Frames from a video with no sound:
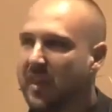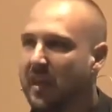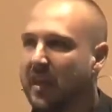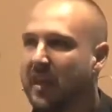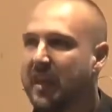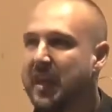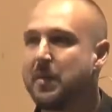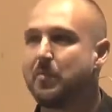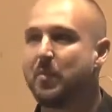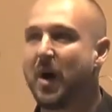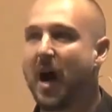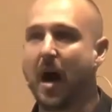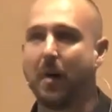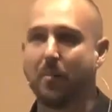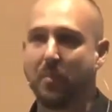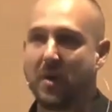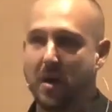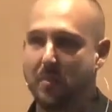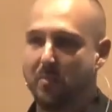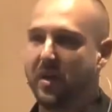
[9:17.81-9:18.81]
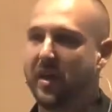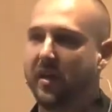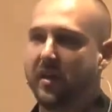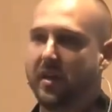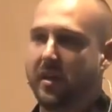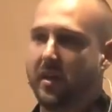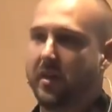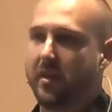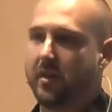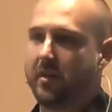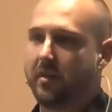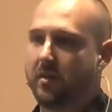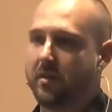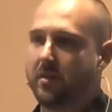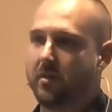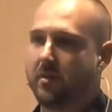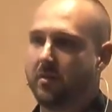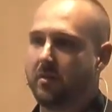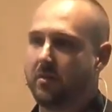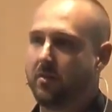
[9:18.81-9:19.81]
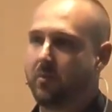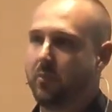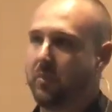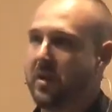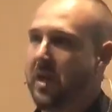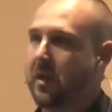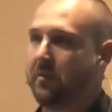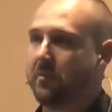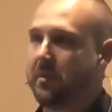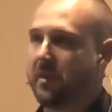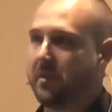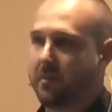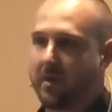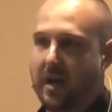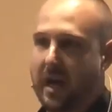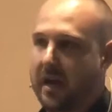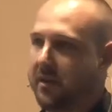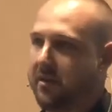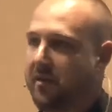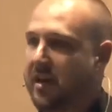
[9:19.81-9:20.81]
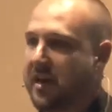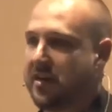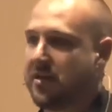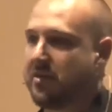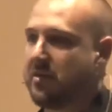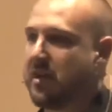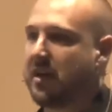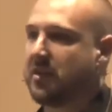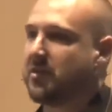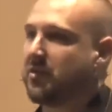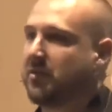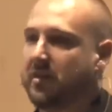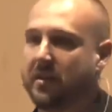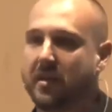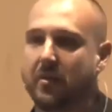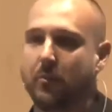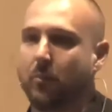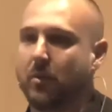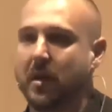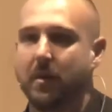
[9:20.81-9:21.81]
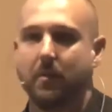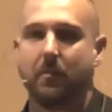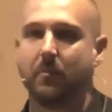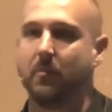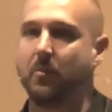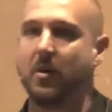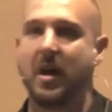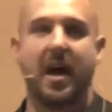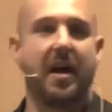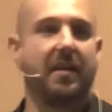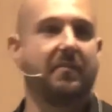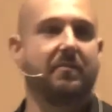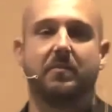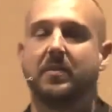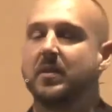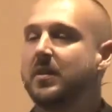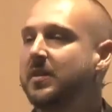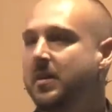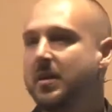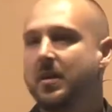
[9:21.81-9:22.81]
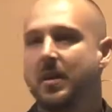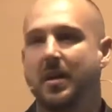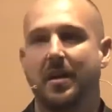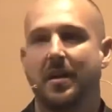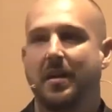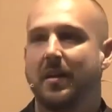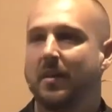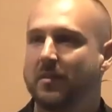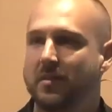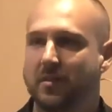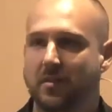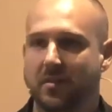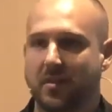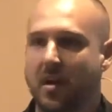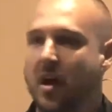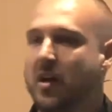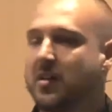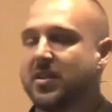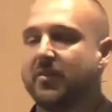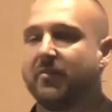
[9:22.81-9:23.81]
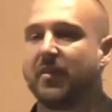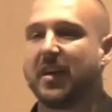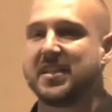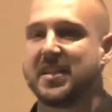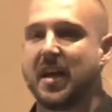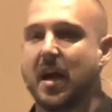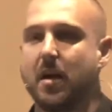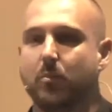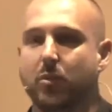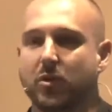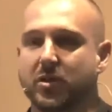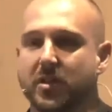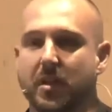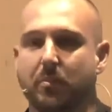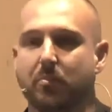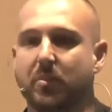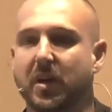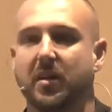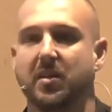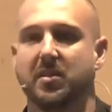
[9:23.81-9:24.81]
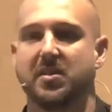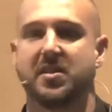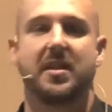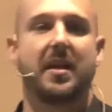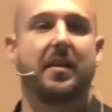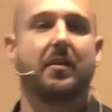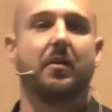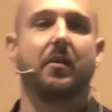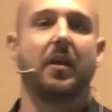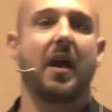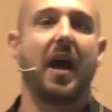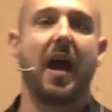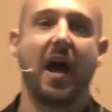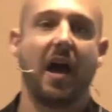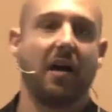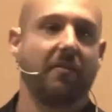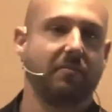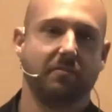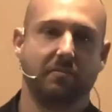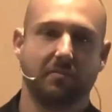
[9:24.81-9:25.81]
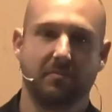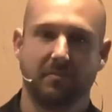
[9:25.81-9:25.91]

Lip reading: keep up a building without calculation. Actually, that we have tons of examples of buildings that don't have